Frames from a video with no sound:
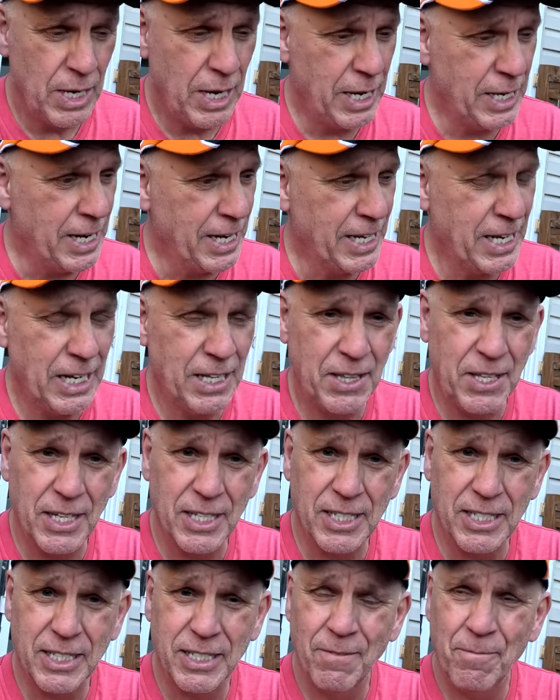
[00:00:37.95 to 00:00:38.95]
And I get
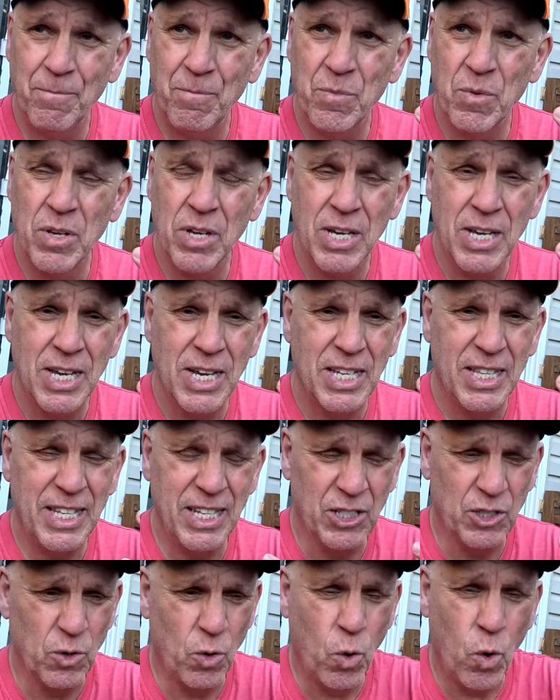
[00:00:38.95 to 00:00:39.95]
this,
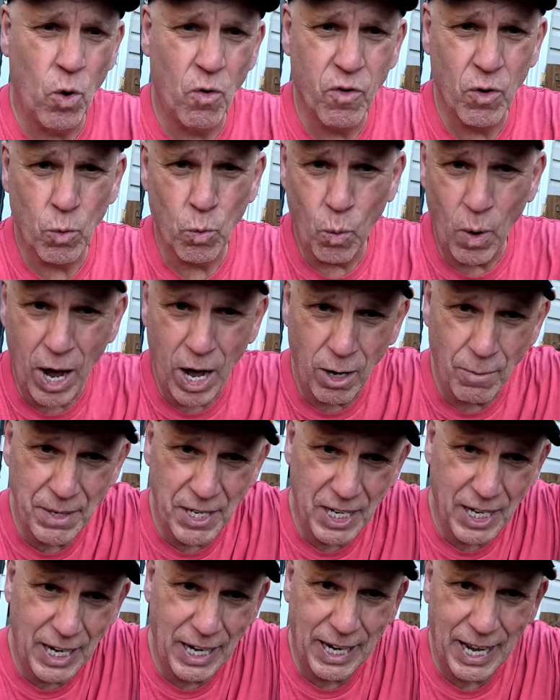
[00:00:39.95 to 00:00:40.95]
this
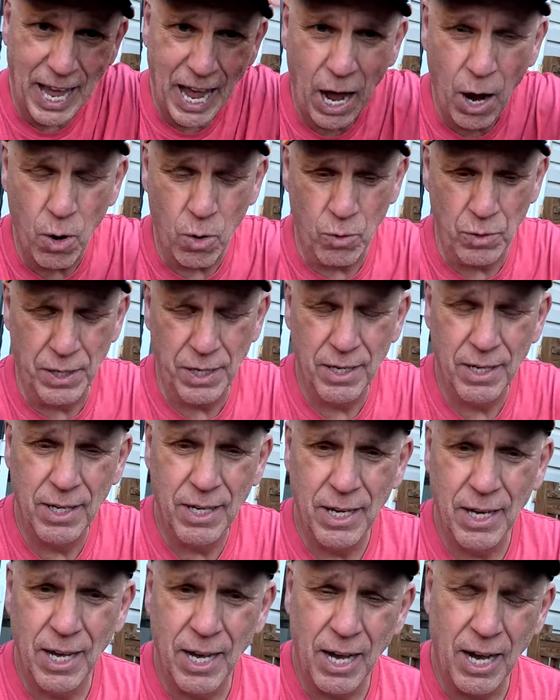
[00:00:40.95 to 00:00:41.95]
overwhelming cloud
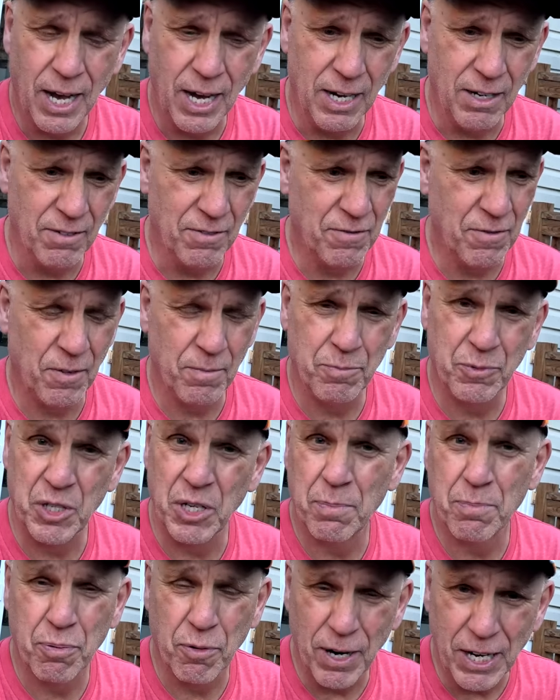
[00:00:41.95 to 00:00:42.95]
of
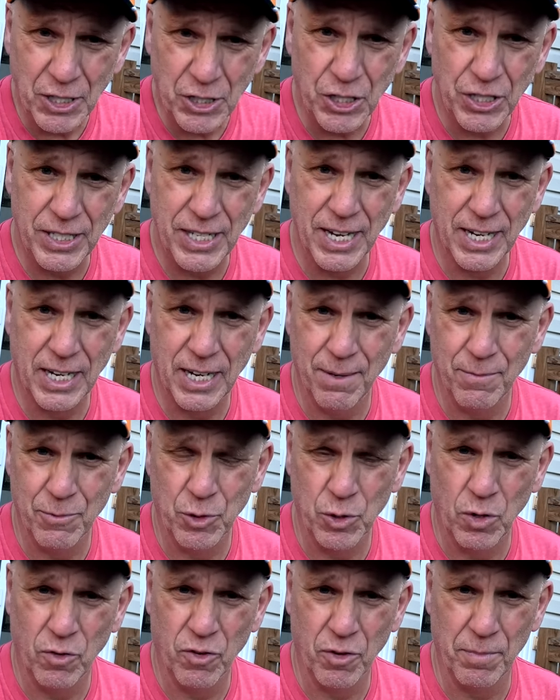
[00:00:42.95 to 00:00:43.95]
depression that comes
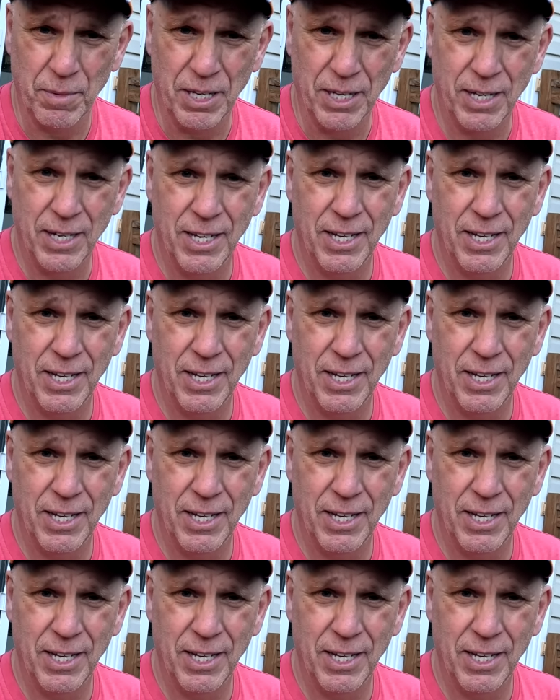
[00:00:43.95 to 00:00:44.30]
over me.